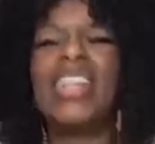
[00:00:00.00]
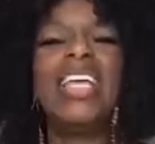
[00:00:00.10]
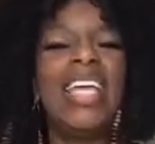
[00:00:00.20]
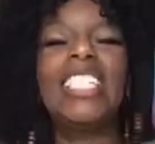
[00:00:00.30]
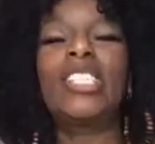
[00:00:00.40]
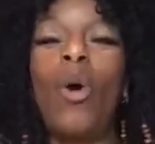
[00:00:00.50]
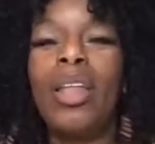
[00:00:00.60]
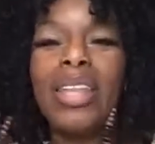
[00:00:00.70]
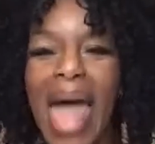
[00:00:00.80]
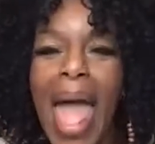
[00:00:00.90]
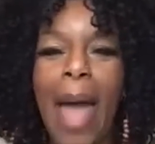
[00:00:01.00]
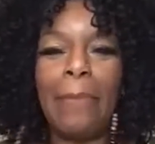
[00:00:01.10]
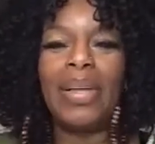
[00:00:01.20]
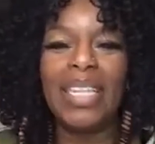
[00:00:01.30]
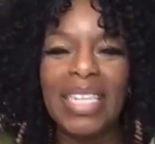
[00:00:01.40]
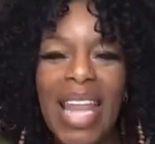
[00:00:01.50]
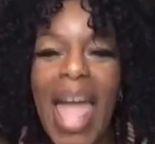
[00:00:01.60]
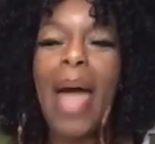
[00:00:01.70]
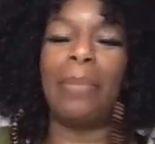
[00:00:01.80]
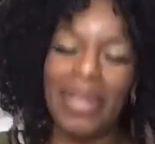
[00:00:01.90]
It's called lap.
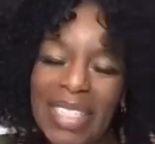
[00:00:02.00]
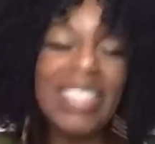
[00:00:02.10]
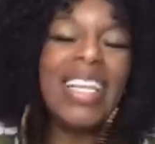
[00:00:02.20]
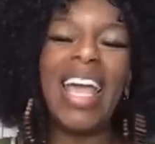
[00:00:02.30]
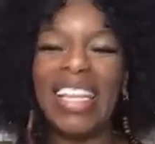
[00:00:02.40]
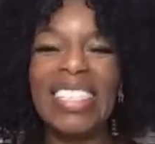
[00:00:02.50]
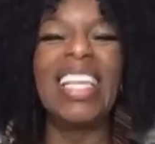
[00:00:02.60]
Yes.